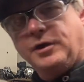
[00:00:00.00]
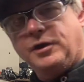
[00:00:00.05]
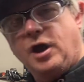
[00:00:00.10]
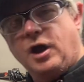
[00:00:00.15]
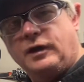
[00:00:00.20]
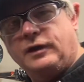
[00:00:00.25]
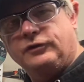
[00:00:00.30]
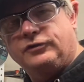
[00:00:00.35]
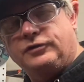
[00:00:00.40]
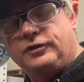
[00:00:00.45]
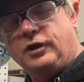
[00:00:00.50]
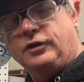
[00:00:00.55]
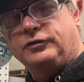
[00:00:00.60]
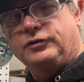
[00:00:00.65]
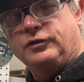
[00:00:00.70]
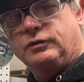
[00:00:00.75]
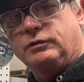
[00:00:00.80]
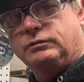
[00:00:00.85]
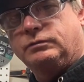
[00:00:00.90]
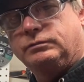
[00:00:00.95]
knocking Stills
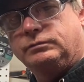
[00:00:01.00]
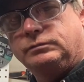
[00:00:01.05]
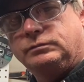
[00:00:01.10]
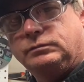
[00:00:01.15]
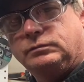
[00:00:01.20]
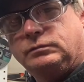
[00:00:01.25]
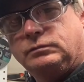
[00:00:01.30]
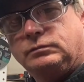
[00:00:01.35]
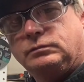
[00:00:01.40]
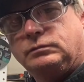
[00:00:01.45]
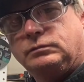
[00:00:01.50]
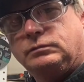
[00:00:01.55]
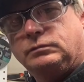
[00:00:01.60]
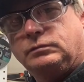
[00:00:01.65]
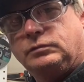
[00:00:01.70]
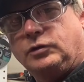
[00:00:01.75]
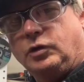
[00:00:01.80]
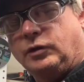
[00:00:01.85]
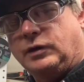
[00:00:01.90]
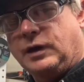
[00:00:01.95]
though.
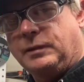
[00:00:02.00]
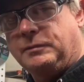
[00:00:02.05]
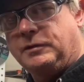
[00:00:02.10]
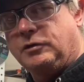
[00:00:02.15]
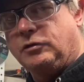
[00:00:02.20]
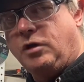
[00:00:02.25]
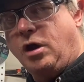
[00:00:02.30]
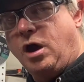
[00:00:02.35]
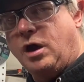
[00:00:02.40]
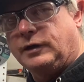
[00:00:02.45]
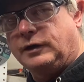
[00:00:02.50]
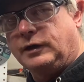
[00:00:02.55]
Don't get me wrong